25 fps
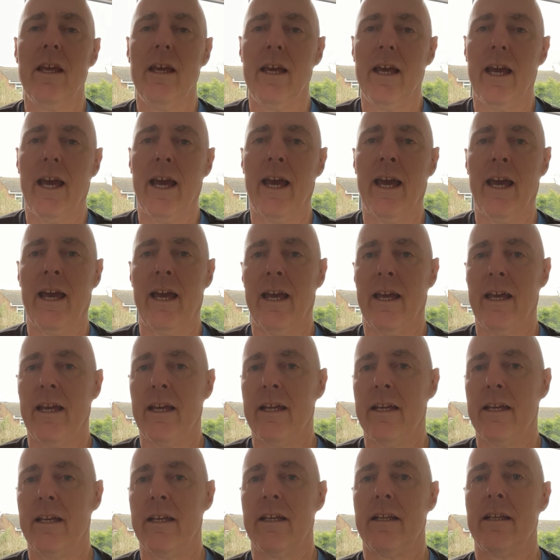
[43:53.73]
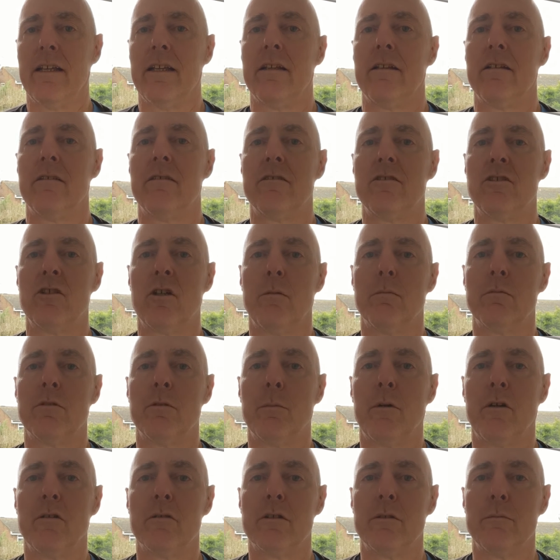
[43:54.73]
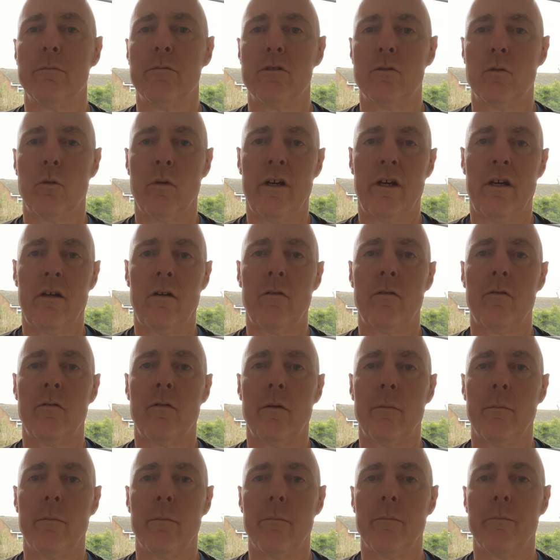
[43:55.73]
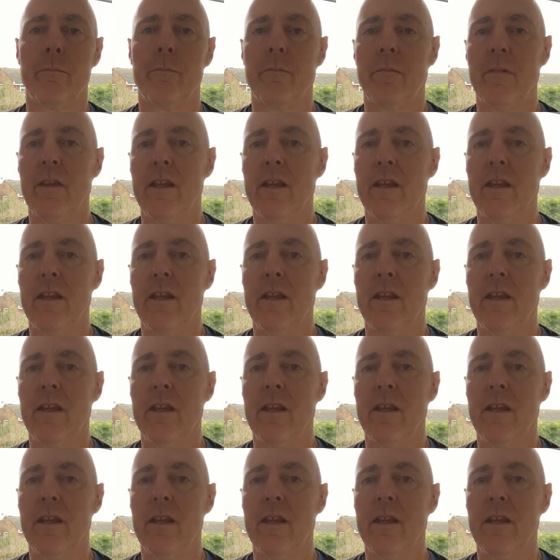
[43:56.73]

and top to bottom as well, from